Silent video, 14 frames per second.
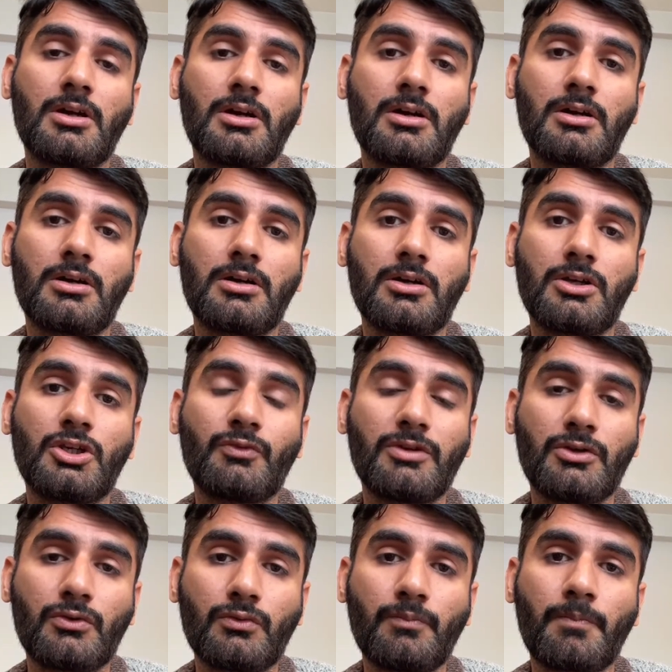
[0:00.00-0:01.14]
You will
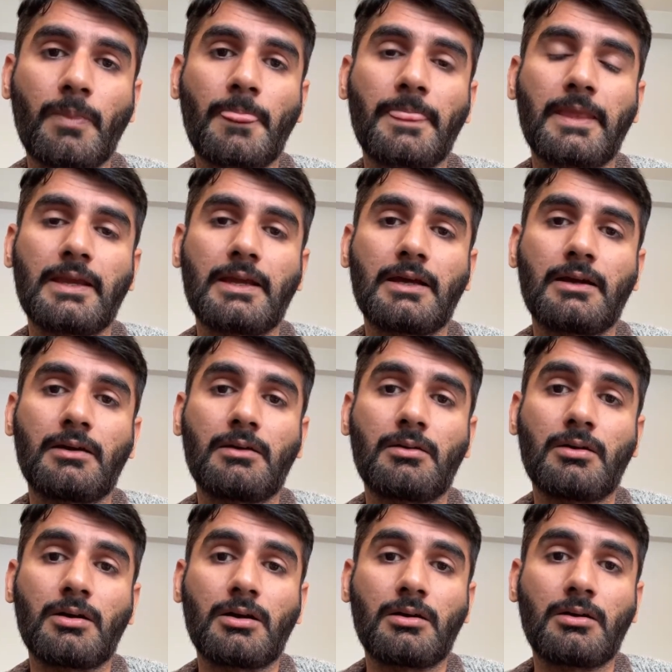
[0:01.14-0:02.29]
do
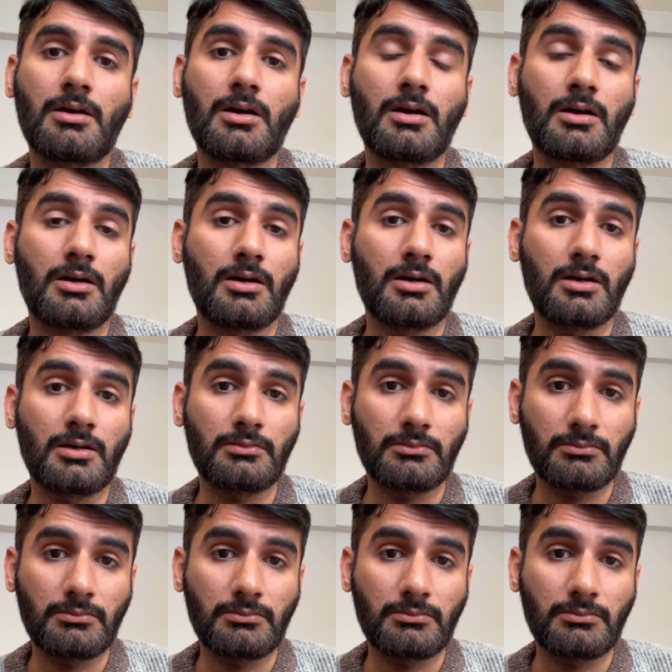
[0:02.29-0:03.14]
a